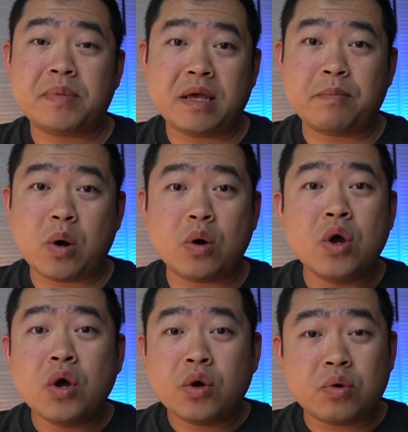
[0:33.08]
people
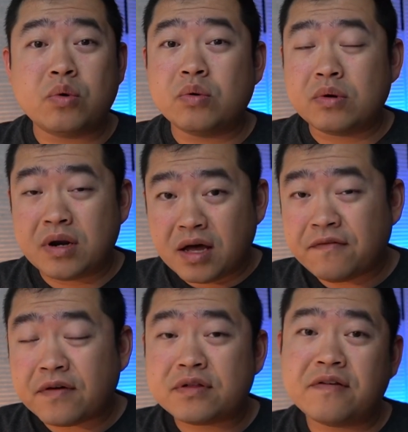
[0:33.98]
who
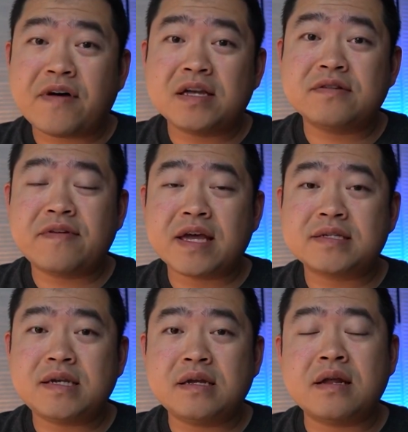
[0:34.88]
love the Pfizer
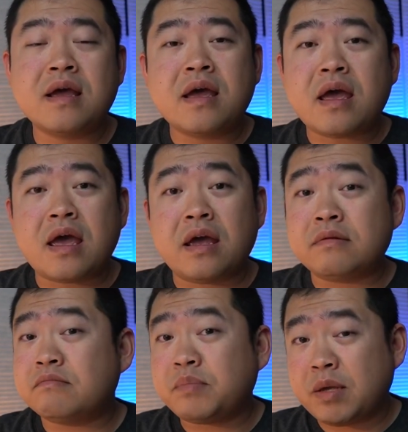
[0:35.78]
vaccine
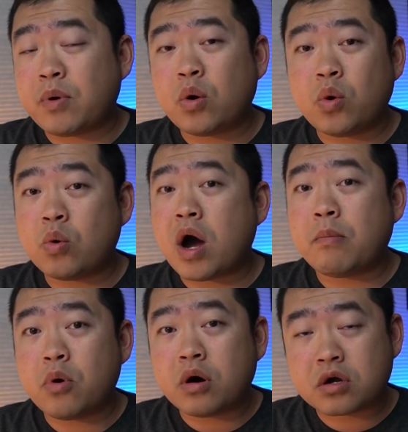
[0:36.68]
and people who
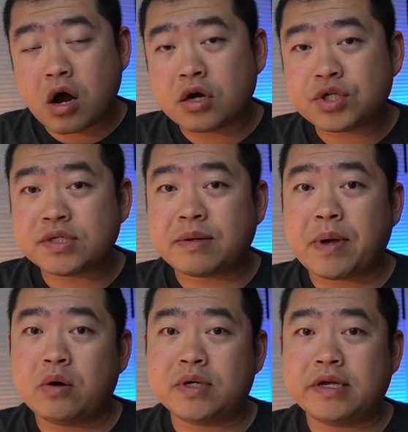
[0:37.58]
are more cautious
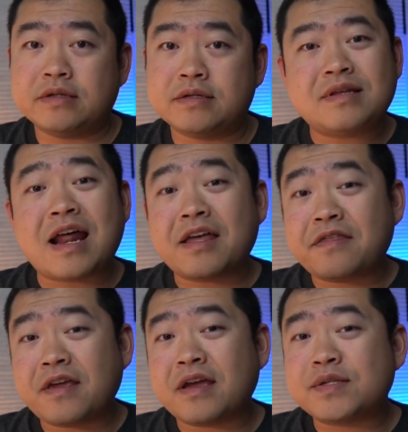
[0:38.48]
about it that I
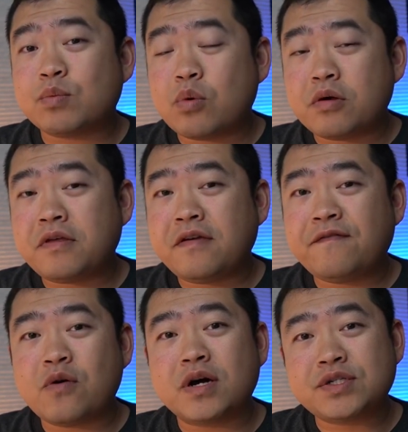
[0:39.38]
think is worthy
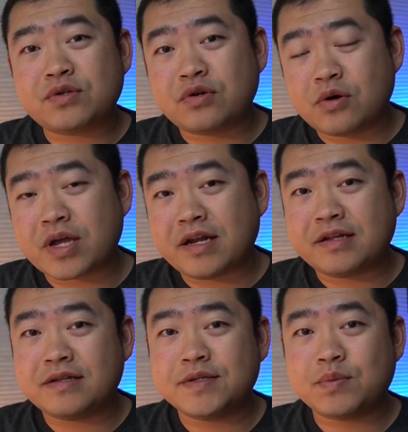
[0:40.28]
for us to look at
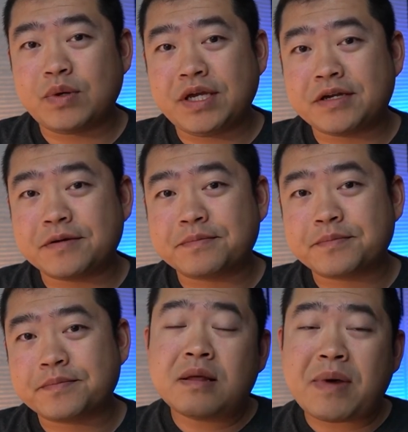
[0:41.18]
it this week.
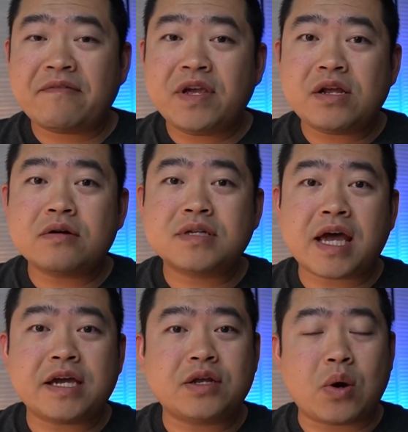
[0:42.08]
Now, my video
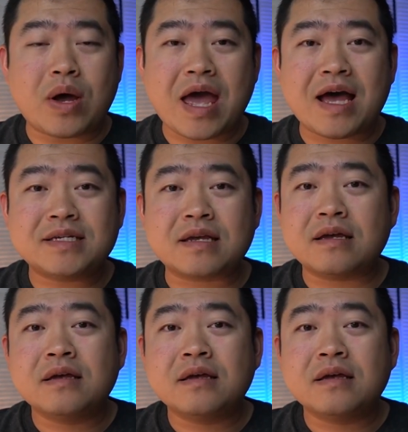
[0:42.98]
title asks,